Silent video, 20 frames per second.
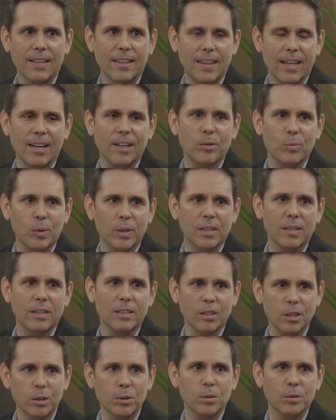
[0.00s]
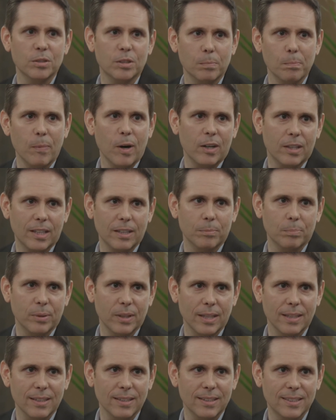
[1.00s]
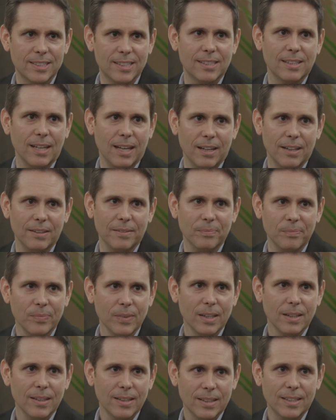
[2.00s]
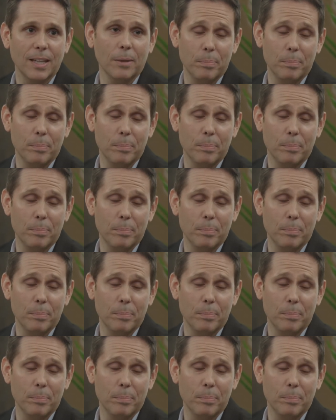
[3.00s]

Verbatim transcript: they will lose marketplace uh, yeah.